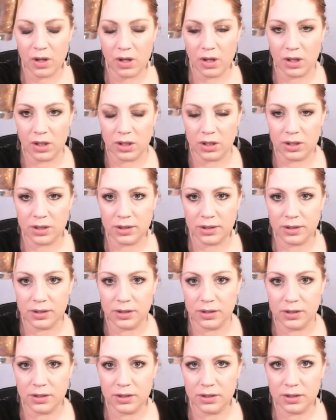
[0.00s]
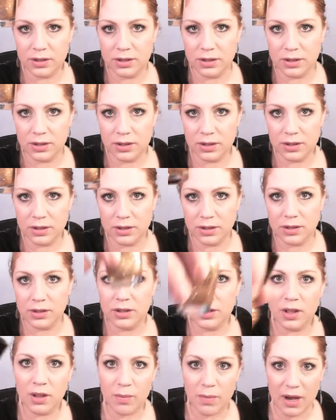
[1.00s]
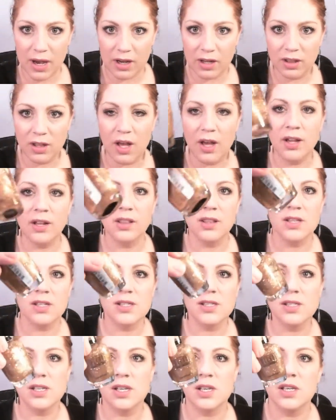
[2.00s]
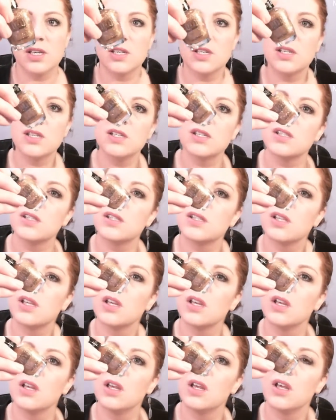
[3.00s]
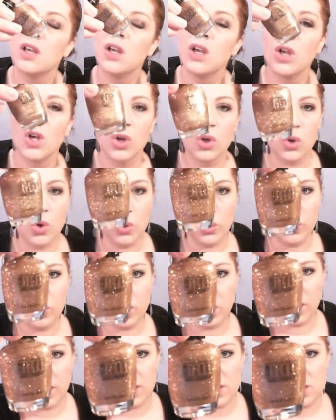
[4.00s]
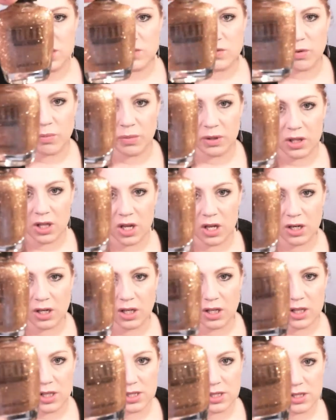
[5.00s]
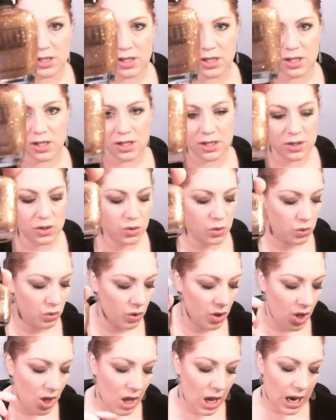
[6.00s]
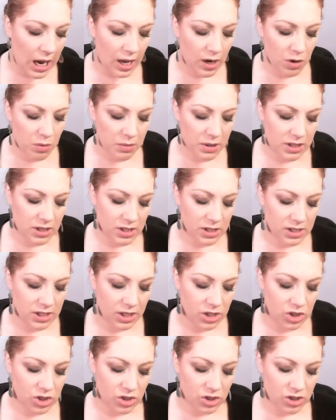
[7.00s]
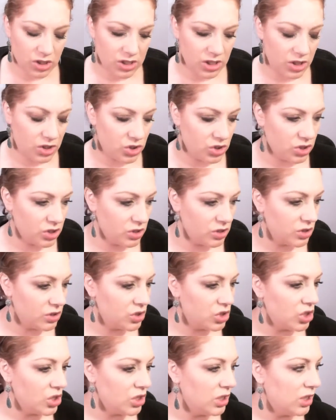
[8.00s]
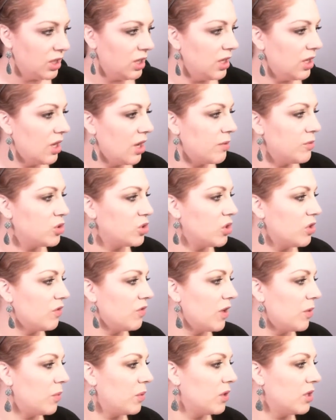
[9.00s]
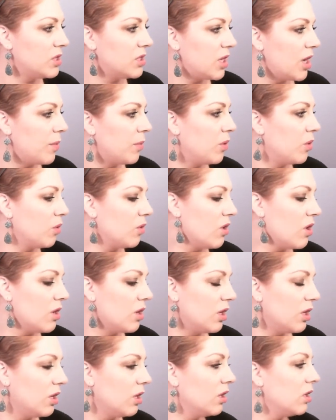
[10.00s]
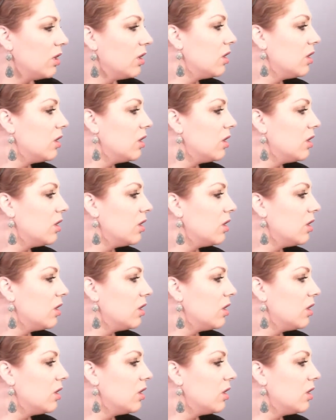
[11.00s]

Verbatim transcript: uh, the MAC line. This is Gold Glitz from Milani. This is cool. I don't mind the texture. The texture is a little chunky. I'm sure if I put a top coat on it,